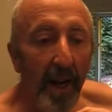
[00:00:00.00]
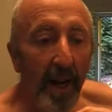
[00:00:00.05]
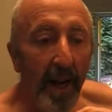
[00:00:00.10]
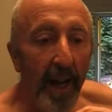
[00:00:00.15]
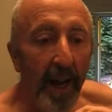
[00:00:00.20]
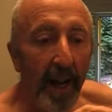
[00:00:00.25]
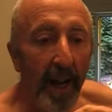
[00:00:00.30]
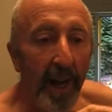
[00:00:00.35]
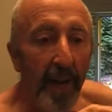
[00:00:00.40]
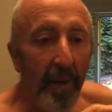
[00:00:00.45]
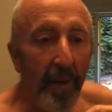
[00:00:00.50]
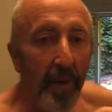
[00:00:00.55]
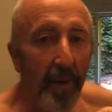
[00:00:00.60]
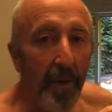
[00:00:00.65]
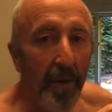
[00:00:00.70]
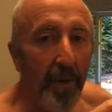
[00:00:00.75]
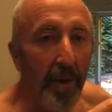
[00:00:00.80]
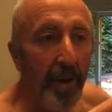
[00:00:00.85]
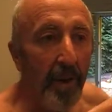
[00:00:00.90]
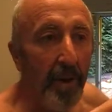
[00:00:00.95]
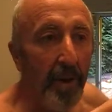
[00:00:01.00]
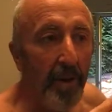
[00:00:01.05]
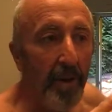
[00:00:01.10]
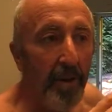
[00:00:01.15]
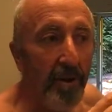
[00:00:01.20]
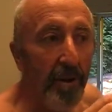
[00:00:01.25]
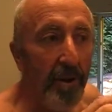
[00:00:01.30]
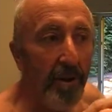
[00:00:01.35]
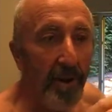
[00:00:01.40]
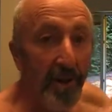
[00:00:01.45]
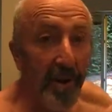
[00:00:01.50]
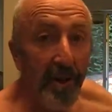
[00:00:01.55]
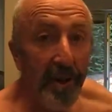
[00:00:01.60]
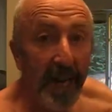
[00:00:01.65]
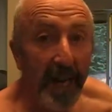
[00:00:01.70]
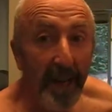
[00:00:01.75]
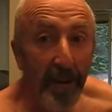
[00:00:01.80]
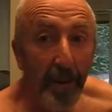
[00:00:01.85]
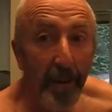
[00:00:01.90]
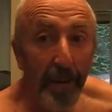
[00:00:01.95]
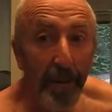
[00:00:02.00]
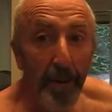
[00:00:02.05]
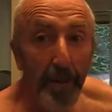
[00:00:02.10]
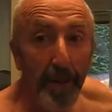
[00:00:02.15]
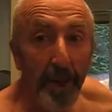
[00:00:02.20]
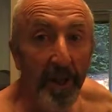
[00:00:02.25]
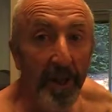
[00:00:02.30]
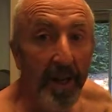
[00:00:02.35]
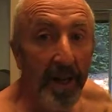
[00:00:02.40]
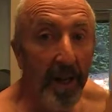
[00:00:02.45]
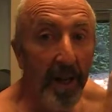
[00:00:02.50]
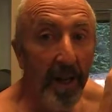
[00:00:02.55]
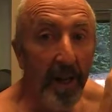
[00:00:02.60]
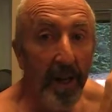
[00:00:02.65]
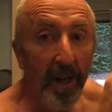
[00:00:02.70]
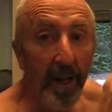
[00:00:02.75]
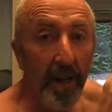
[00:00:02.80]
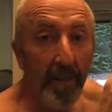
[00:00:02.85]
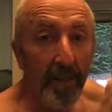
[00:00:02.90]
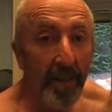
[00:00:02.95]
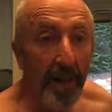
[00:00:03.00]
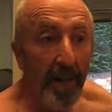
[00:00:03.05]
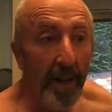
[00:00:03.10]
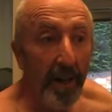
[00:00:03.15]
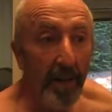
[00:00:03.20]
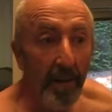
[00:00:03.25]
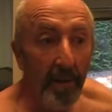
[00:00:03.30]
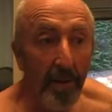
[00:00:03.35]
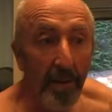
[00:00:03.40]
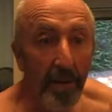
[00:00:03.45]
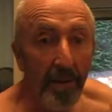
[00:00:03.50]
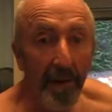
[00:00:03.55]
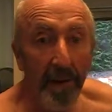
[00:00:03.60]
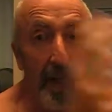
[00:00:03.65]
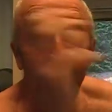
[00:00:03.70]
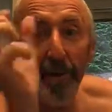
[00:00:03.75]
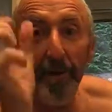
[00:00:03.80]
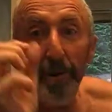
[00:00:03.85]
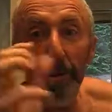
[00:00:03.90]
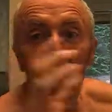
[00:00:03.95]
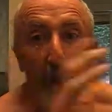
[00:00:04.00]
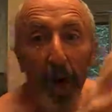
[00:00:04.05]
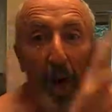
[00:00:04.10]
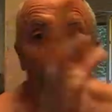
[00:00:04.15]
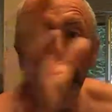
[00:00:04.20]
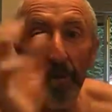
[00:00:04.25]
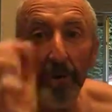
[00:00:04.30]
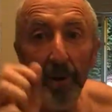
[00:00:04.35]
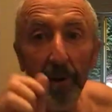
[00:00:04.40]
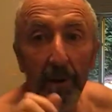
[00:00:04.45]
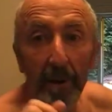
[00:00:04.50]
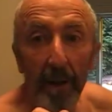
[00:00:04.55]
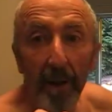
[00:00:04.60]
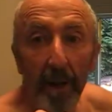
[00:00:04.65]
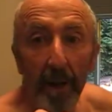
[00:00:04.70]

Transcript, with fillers: And as soon as it got close to the building, they set off some bombs.